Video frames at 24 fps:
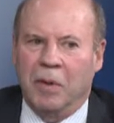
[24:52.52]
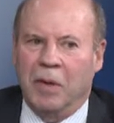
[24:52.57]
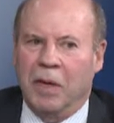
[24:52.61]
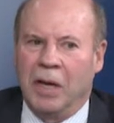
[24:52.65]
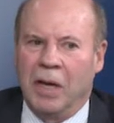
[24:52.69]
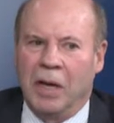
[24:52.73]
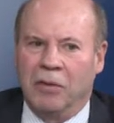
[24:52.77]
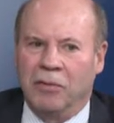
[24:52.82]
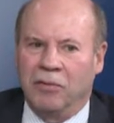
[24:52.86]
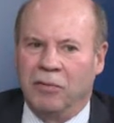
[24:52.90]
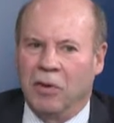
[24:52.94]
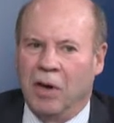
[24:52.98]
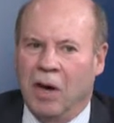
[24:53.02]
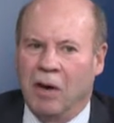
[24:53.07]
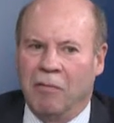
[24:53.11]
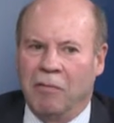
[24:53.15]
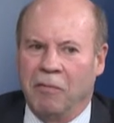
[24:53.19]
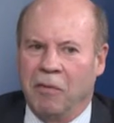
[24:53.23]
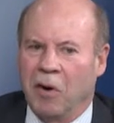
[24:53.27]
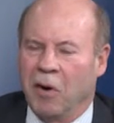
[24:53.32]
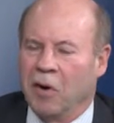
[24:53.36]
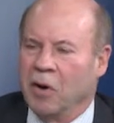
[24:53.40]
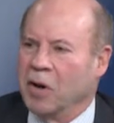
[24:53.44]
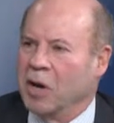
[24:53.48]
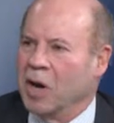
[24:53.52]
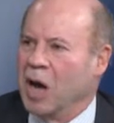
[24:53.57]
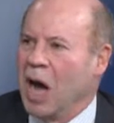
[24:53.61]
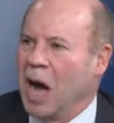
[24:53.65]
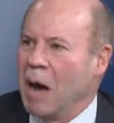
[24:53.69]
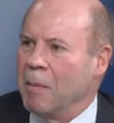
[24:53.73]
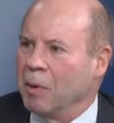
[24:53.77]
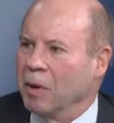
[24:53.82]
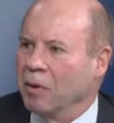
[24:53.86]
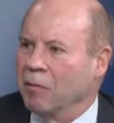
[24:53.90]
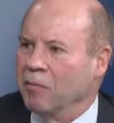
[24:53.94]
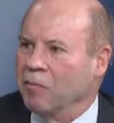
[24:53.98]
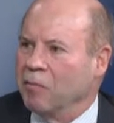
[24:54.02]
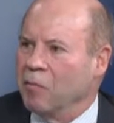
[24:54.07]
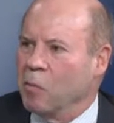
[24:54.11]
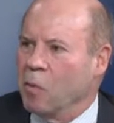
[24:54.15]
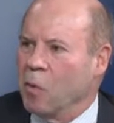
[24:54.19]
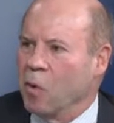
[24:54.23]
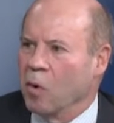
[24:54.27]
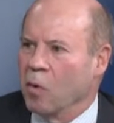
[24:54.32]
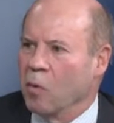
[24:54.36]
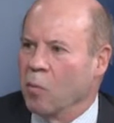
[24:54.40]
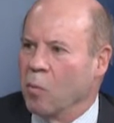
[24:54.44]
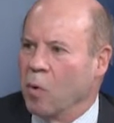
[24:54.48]
it's very common
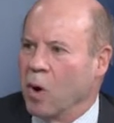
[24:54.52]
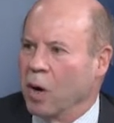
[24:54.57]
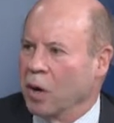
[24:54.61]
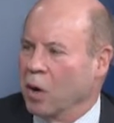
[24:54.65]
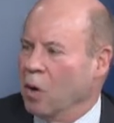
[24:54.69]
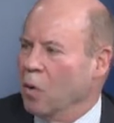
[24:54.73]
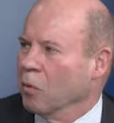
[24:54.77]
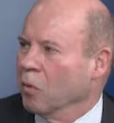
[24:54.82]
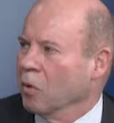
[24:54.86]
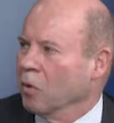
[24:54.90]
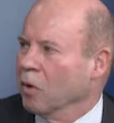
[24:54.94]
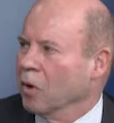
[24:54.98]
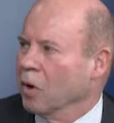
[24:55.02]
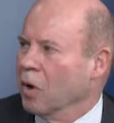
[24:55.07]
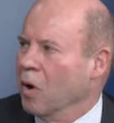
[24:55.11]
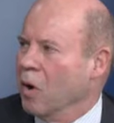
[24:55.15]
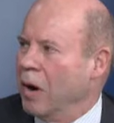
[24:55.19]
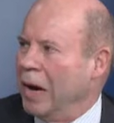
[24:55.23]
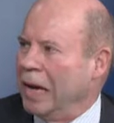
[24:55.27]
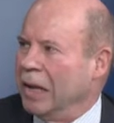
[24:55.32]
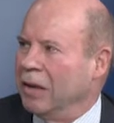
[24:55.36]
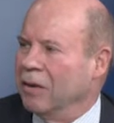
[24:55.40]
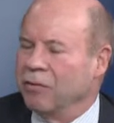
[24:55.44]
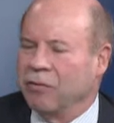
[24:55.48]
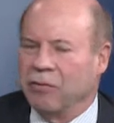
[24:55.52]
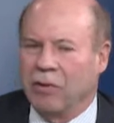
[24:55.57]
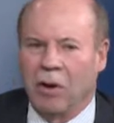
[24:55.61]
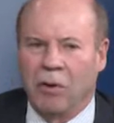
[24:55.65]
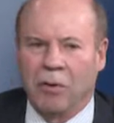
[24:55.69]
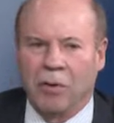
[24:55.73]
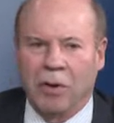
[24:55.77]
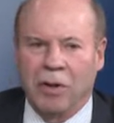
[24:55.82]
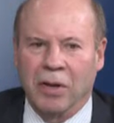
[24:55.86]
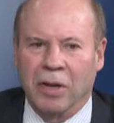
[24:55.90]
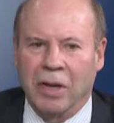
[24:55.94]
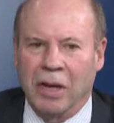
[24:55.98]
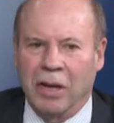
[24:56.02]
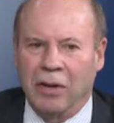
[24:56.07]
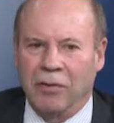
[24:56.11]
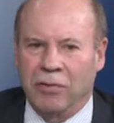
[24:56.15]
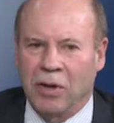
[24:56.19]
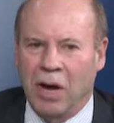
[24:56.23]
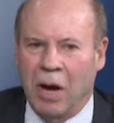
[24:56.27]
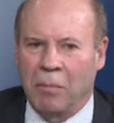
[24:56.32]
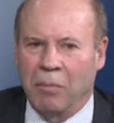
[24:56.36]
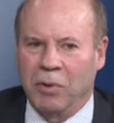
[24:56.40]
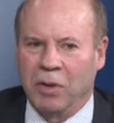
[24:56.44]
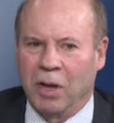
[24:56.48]
for one owner to go ahead and sell to the
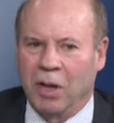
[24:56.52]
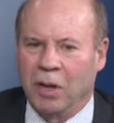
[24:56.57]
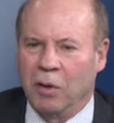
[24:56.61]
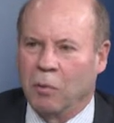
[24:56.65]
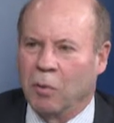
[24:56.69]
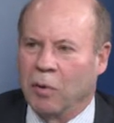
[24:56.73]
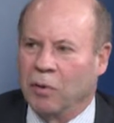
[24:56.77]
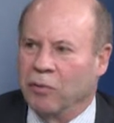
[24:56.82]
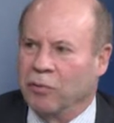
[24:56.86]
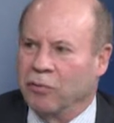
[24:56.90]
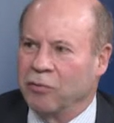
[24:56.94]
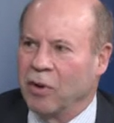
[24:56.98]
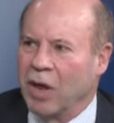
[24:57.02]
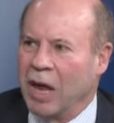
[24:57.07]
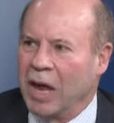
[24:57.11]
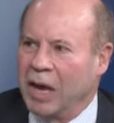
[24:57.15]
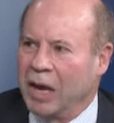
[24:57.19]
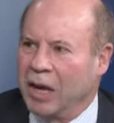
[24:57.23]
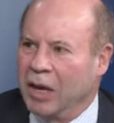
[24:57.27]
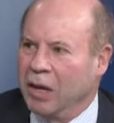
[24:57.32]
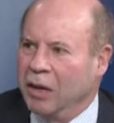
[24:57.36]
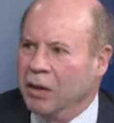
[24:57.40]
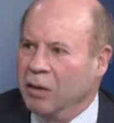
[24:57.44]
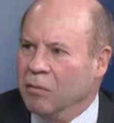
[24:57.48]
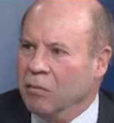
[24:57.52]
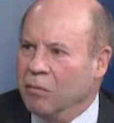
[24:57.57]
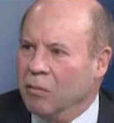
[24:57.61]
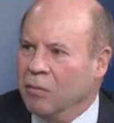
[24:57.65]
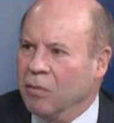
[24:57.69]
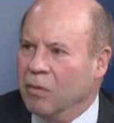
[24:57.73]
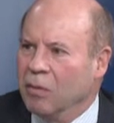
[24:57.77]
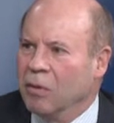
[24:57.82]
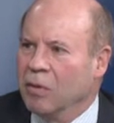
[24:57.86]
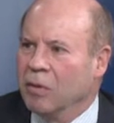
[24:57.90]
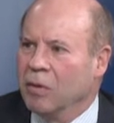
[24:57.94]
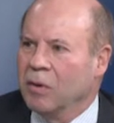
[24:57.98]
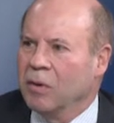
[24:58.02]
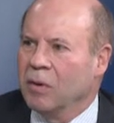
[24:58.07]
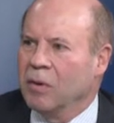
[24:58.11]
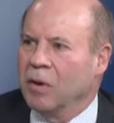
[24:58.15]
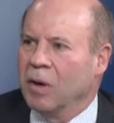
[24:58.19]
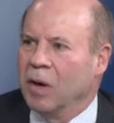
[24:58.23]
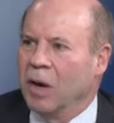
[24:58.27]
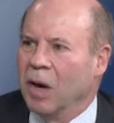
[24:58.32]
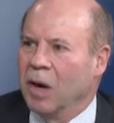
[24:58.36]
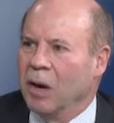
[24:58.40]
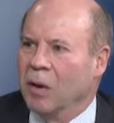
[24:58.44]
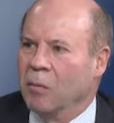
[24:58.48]
ESOP, the other one stay in.
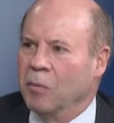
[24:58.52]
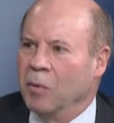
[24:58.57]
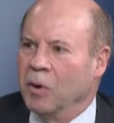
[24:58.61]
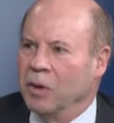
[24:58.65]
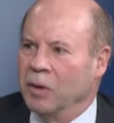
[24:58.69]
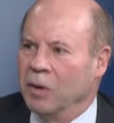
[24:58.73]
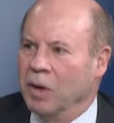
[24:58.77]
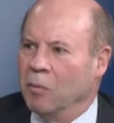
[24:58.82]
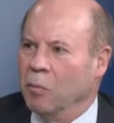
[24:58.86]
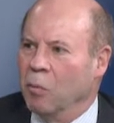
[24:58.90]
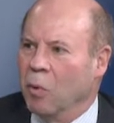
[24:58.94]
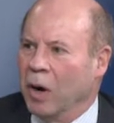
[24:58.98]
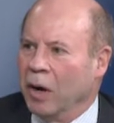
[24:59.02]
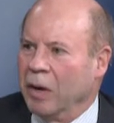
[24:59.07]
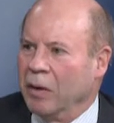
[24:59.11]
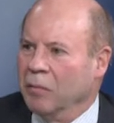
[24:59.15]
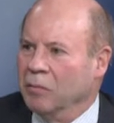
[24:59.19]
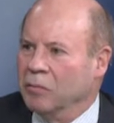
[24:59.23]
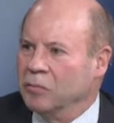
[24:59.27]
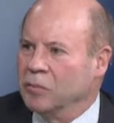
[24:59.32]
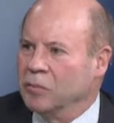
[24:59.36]
We did one